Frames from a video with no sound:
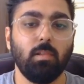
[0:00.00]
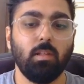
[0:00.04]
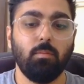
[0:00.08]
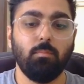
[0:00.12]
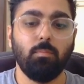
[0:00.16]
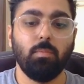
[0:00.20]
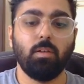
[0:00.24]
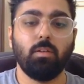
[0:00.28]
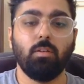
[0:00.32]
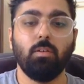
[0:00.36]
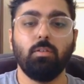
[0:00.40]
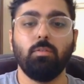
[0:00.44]

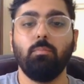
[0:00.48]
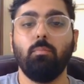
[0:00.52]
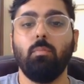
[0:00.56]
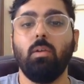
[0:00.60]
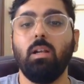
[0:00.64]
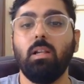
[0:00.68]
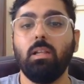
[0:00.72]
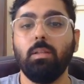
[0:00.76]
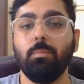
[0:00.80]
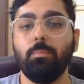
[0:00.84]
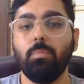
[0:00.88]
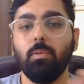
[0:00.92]
Because
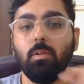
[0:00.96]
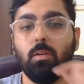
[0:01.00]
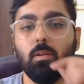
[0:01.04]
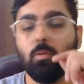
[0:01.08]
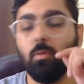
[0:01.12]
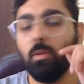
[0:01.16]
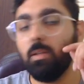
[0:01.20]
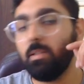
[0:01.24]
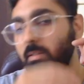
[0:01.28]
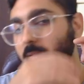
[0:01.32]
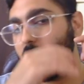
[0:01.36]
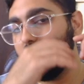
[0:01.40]
multiple
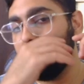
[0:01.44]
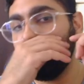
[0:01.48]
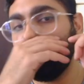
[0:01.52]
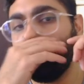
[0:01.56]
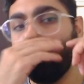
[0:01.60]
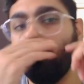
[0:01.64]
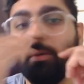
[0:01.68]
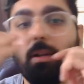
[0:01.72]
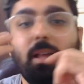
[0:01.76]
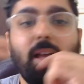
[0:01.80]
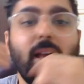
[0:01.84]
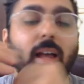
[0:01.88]
questions
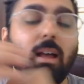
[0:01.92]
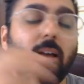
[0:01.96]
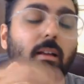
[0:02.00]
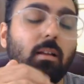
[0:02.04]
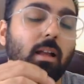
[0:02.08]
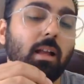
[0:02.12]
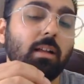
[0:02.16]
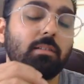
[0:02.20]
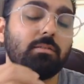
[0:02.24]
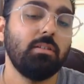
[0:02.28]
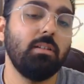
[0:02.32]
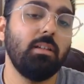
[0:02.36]
could
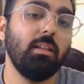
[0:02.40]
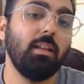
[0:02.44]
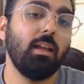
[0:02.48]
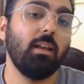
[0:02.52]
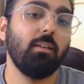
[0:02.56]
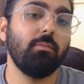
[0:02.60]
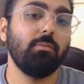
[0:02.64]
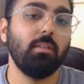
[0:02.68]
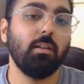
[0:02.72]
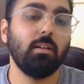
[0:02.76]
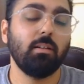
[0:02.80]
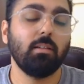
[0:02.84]
actually
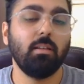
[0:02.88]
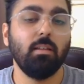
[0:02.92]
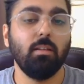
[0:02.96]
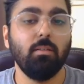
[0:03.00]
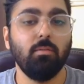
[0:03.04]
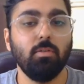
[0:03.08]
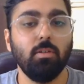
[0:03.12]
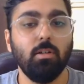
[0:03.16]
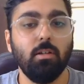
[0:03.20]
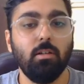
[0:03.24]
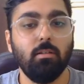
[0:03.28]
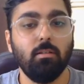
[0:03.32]
have that
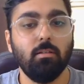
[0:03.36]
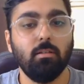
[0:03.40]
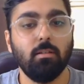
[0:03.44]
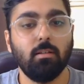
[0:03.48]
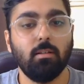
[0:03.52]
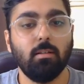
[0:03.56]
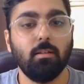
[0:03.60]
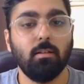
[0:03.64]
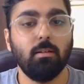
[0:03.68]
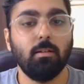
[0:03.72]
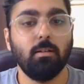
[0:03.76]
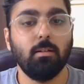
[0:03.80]
keyword.
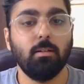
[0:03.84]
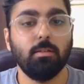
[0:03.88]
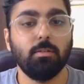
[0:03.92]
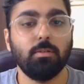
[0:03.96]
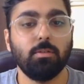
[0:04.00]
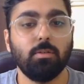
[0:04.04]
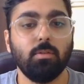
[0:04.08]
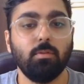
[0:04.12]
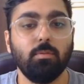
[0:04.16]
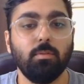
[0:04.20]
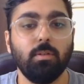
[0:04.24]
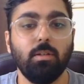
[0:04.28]

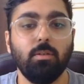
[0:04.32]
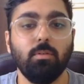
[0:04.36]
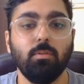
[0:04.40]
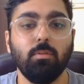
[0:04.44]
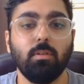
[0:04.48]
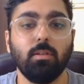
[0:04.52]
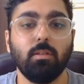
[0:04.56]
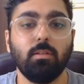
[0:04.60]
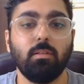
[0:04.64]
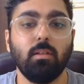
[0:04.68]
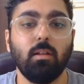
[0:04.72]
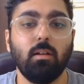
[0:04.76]
So we do
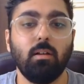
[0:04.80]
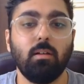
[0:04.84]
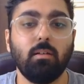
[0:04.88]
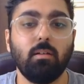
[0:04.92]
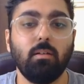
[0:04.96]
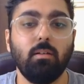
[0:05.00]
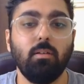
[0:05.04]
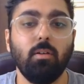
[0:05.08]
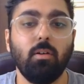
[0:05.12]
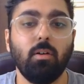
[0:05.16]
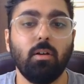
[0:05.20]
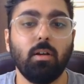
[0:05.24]
result
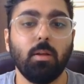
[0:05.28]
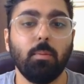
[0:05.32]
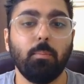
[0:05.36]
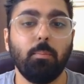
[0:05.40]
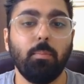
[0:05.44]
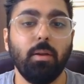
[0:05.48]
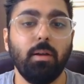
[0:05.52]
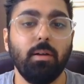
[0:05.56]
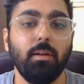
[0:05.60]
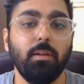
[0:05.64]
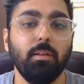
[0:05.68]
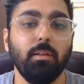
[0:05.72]
dot
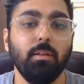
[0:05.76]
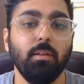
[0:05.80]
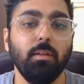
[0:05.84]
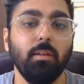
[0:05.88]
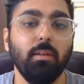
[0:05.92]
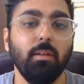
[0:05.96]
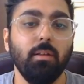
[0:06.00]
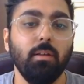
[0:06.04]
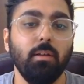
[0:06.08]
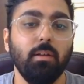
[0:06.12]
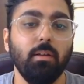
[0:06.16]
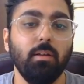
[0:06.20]
append
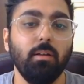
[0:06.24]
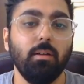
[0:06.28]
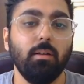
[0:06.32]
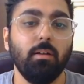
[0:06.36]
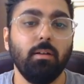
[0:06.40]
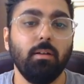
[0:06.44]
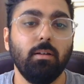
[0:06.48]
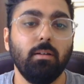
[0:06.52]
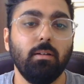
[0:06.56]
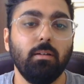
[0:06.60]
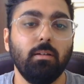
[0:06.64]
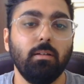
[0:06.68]

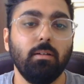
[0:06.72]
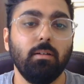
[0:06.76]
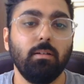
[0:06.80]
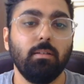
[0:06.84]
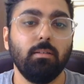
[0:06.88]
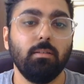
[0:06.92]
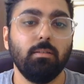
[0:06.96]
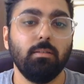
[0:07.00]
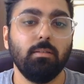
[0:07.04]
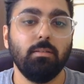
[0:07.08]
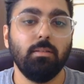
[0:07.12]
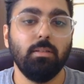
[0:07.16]

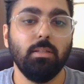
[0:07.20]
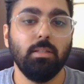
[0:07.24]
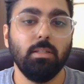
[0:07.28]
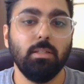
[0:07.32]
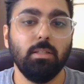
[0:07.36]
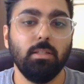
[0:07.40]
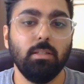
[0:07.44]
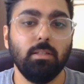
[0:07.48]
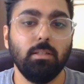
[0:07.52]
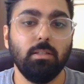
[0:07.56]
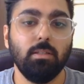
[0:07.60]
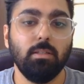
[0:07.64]

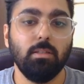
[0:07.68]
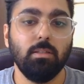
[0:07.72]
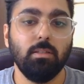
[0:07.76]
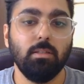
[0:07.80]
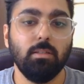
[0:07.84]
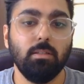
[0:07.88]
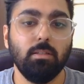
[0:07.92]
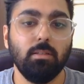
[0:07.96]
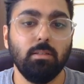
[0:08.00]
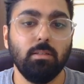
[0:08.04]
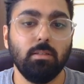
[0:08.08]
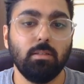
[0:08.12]

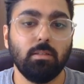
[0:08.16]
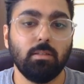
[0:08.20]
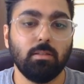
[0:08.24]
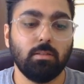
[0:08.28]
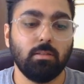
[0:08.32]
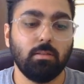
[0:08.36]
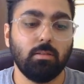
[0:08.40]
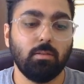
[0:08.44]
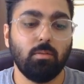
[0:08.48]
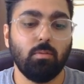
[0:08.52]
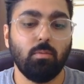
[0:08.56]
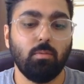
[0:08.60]
the
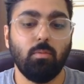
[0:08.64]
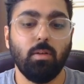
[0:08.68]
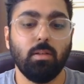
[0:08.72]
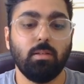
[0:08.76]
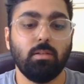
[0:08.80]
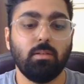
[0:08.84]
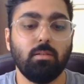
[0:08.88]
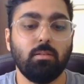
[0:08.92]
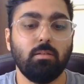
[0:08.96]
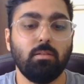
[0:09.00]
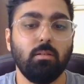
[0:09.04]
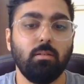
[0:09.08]

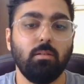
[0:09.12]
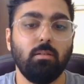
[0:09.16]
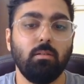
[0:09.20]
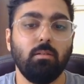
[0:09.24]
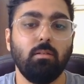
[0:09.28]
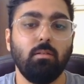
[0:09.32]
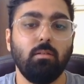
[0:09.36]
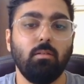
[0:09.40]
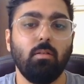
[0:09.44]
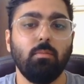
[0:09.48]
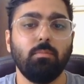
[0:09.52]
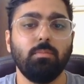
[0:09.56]

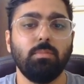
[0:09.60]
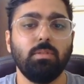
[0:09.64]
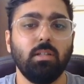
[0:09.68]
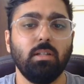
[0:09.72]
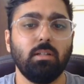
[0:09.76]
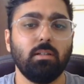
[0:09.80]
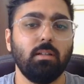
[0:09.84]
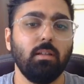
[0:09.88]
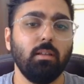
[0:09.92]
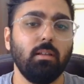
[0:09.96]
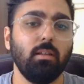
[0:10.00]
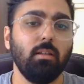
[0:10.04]
question
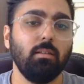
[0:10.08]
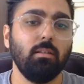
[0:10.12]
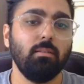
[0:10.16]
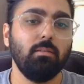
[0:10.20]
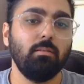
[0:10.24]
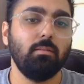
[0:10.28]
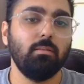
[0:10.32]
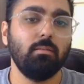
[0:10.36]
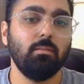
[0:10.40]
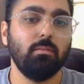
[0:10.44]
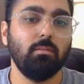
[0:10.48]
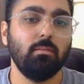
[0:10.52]
object, I
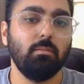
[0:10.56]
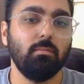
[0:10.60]
guess.